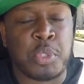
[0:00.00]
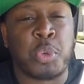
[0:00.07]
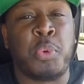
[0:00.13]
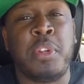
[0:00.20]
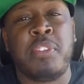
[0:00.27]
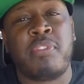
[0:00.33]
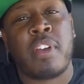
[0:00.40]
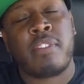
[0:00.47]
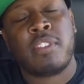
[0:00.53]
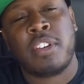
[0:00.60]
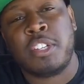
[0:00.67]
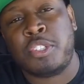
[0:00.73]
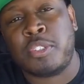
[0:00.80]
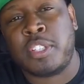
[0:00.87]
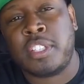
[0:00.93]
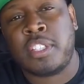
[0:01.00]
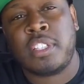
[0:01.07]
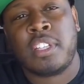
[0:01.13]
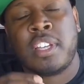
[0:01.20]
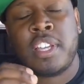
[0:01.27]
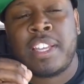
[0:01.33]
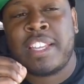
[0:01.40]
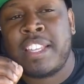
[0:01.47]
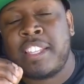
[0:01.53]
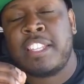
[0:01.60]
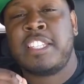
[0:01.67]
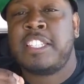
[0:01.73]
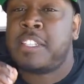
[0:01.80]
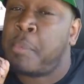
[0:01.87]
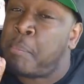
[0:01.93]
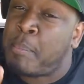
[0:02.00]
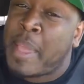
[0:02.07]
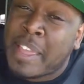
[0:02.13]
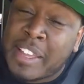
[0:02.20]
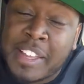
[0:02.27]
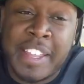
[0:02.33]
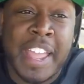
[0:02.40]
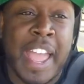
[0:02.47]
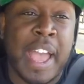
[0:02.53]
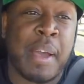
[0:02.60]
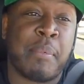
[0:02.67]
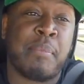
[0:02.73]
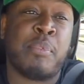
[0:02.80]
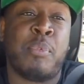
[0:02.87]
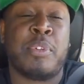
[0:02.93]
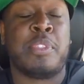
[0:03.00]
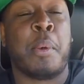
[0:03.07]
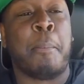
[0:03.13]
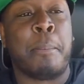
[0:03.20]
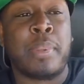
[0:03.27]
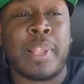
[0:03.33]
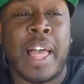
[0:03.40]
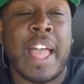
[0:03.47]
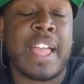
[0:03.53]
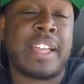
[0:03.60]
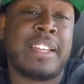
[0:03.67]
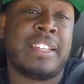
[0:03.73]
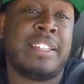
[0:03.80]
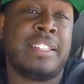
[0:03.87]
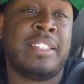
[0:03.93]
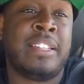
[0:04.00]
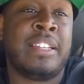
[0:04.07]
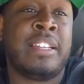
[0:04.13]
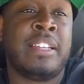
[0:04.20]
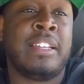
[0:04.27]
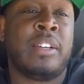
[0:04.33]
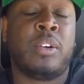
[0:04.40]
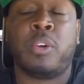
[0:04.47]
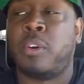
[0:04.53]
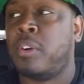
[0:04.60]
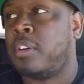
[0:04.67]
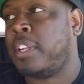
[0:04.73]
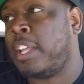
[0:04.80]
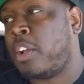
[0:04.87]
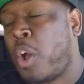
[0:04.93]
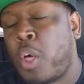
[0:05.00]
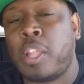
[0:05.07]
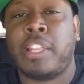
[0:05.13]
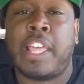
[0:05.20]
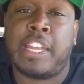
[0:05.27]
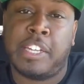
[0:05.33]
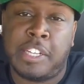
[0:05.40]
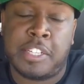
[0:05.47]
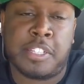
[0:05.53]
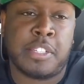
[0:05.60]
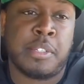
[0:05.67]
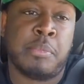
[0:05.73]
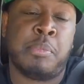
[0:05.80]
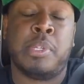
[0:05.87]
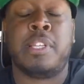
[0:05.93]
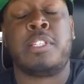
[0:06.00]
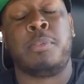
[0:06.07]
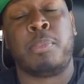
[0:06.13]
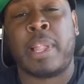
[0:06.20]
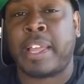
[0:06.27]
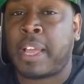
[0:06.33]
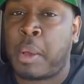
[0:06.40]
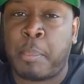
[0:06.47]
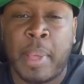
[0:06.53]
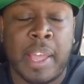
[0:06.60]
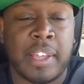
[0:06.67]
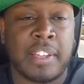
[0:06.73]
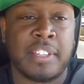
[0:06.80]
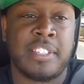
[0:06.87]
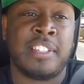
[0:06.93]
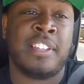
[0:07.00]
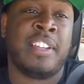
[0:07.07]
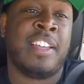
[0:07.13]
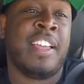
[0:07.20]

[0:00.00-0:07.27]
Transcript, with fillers: 2500. This is a mega cab with a black, or they call it night edition, but it's a blackout package.